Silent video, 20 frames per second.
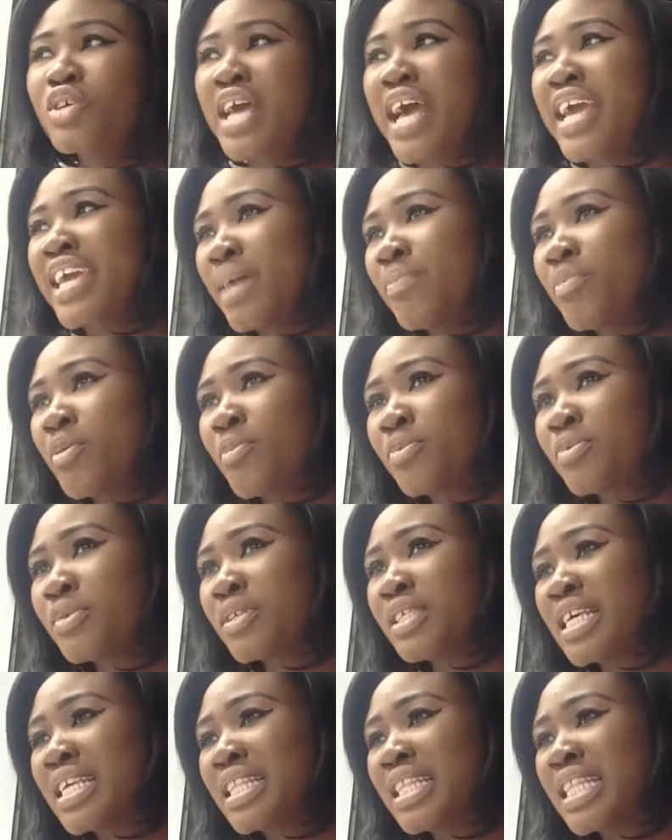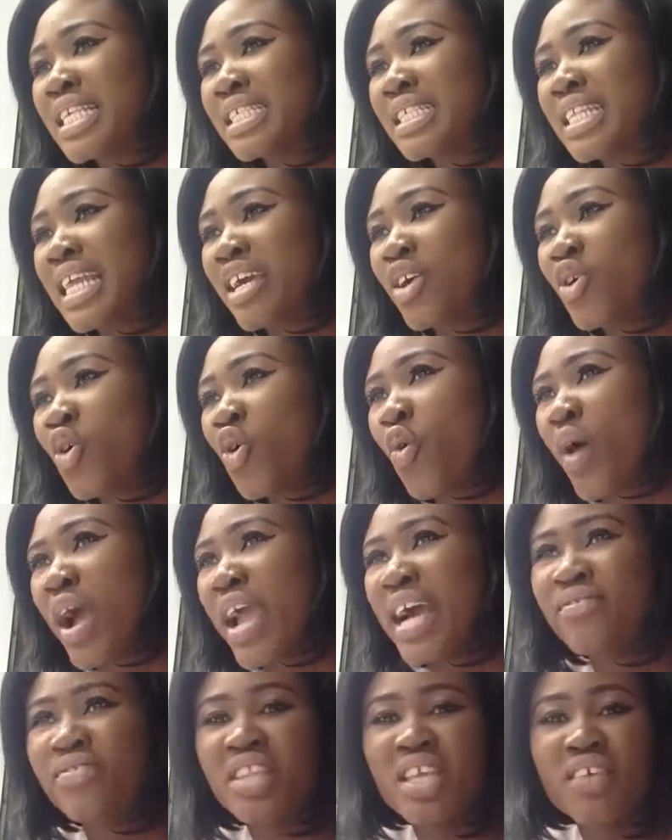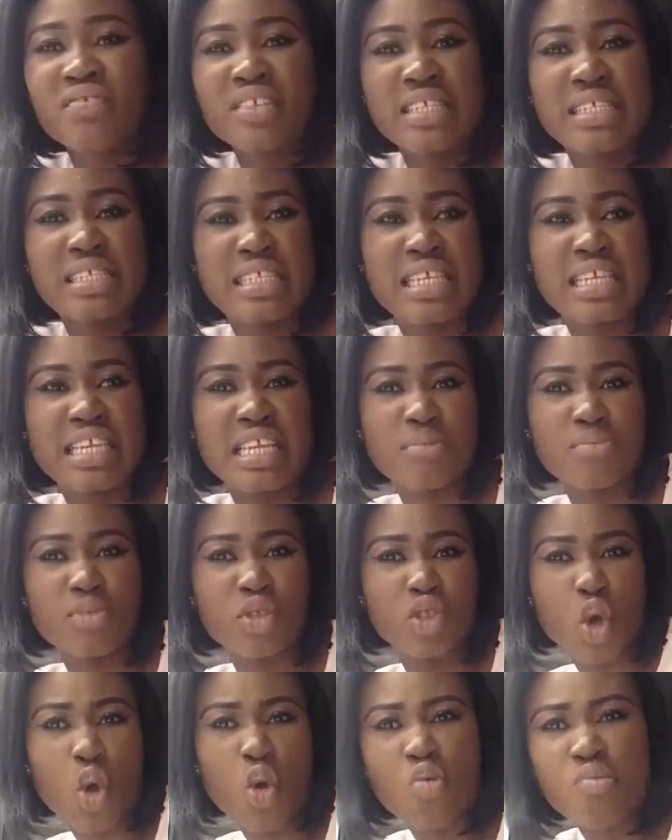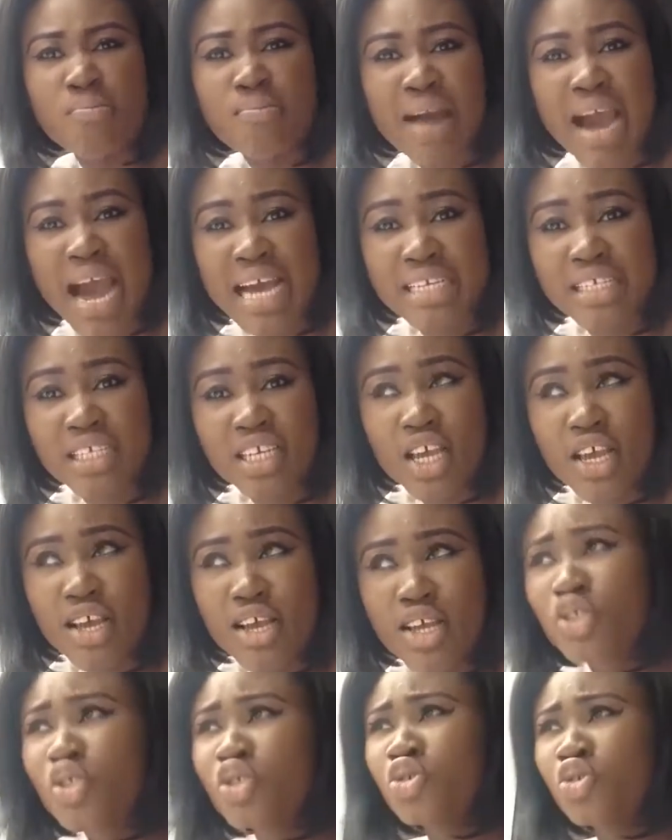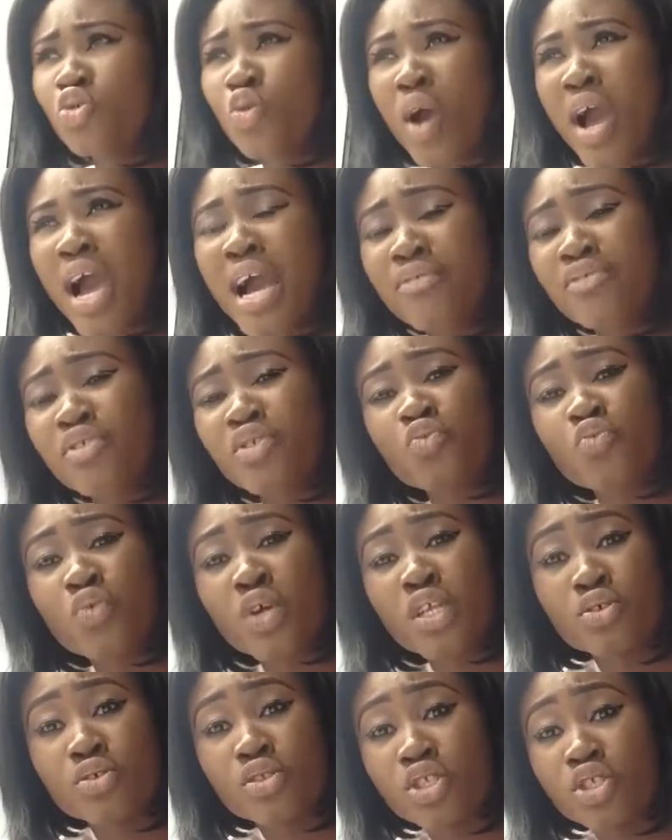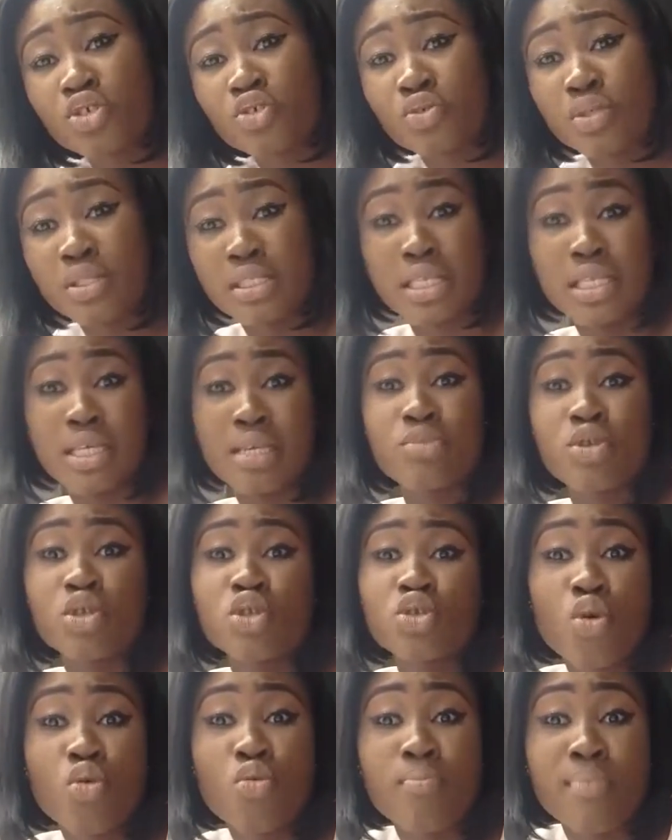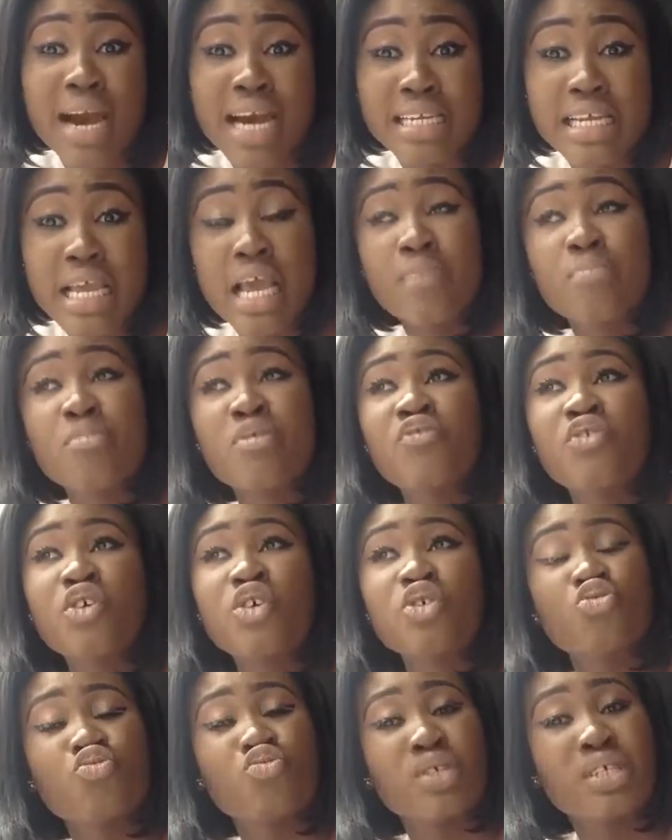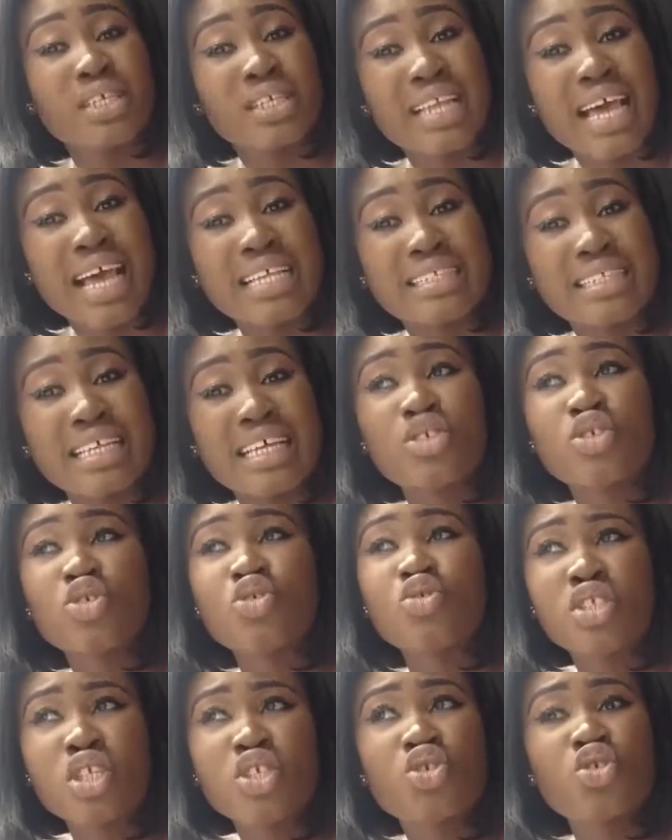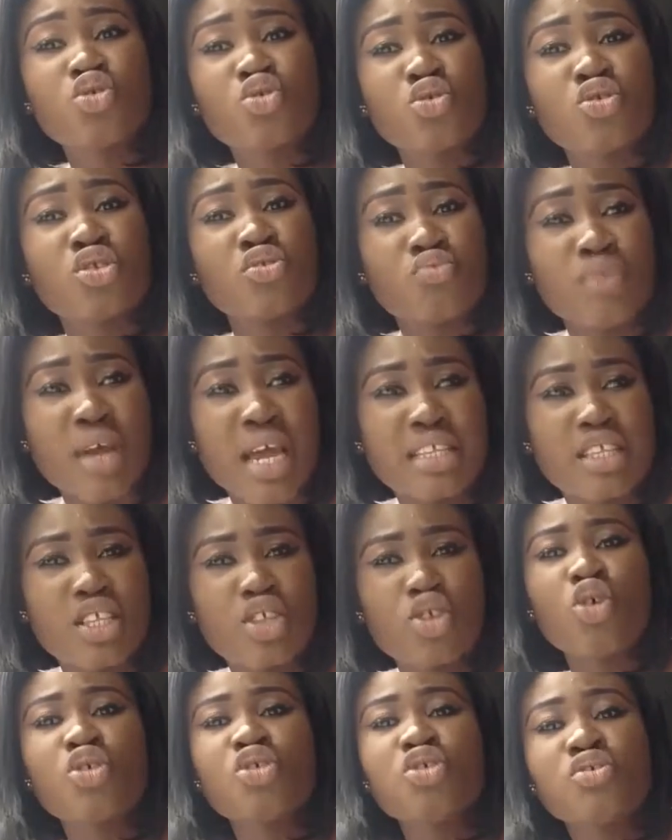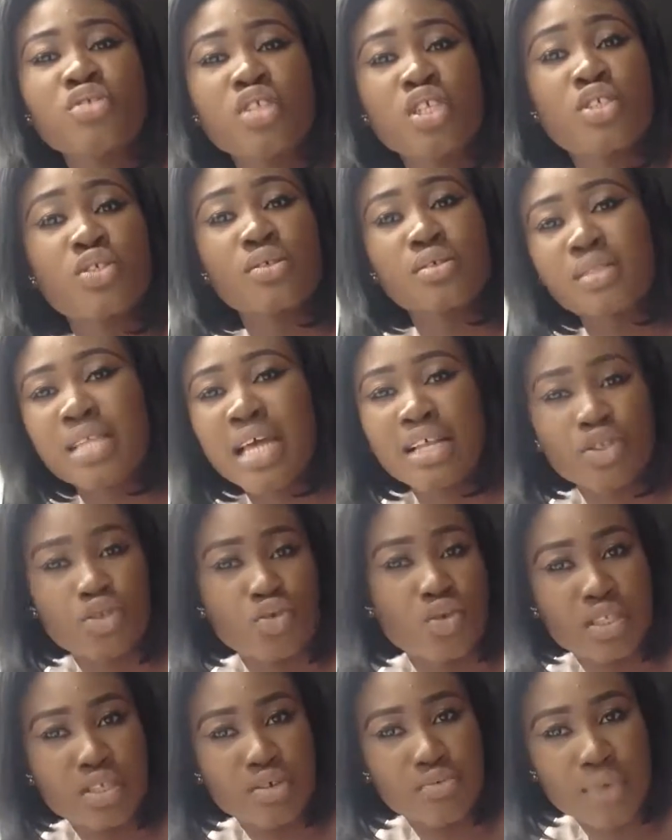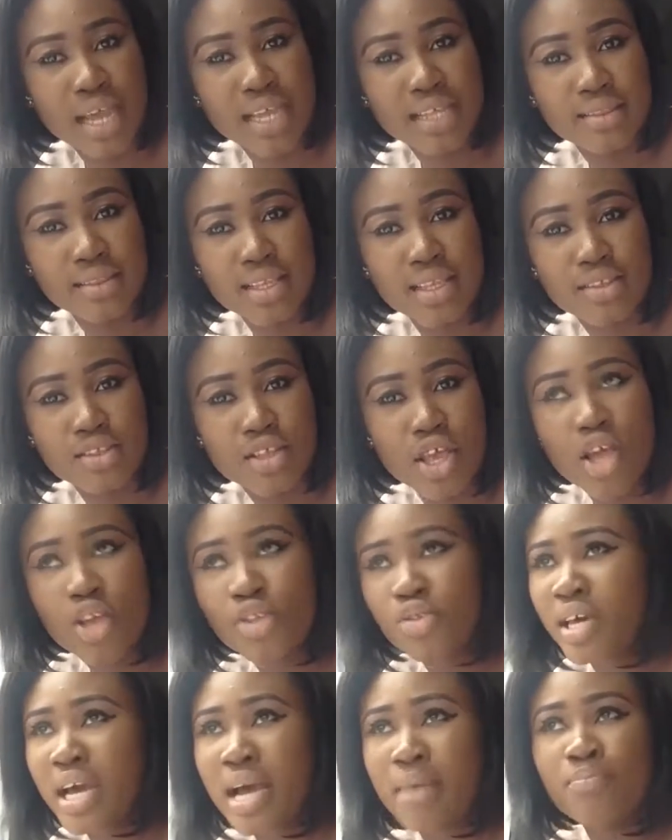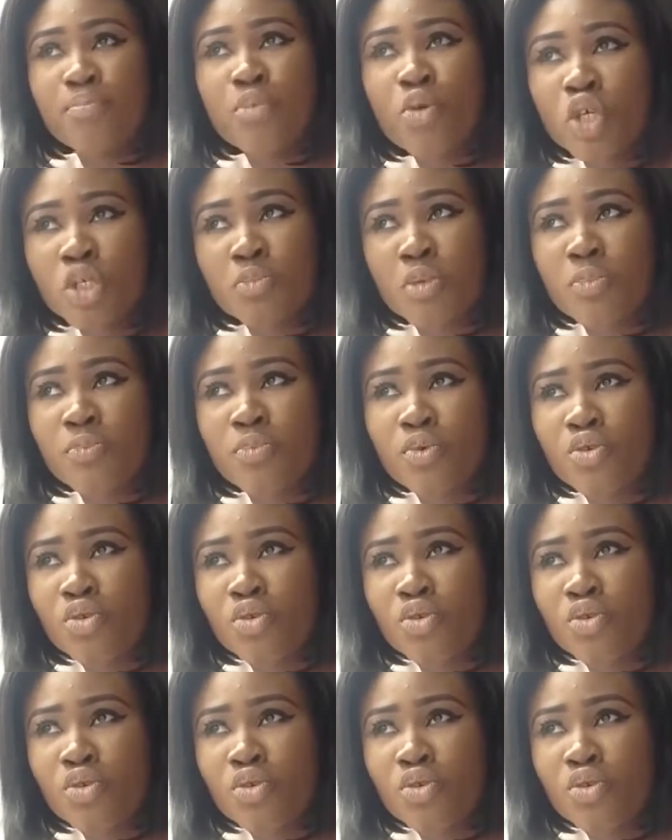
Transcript: I hear people say things like, oh, I have never seen him so mad. Do you have to wait until you see him so mad before you realize that you need to do the right thing, or you need to start doing the right thing? You can't push people.